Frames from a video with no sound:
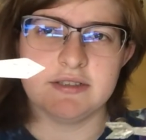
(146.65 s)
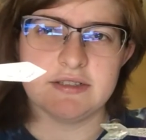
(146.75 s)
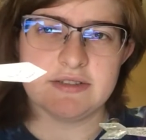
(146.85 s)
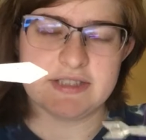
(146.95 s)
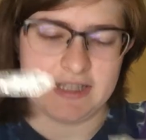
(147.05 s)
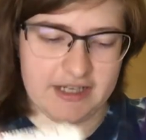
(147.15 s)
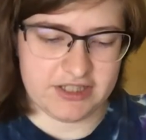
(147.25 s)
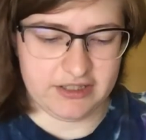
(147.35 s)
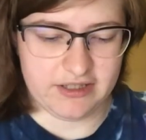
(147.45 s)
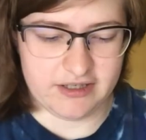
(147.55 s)
You can see they
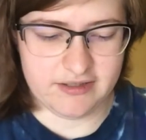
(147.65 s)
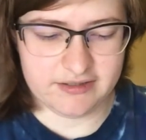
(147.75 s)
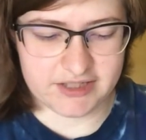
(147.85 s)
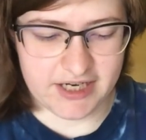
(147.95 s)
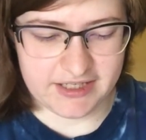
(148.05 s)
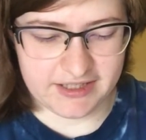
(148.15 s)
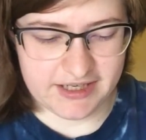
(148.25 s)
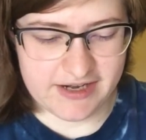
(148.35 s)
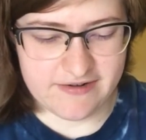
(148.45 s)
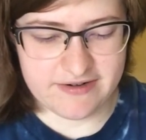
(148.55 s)
actually are shining
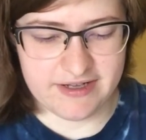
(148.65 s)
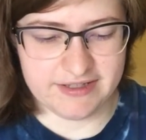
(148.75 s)
now.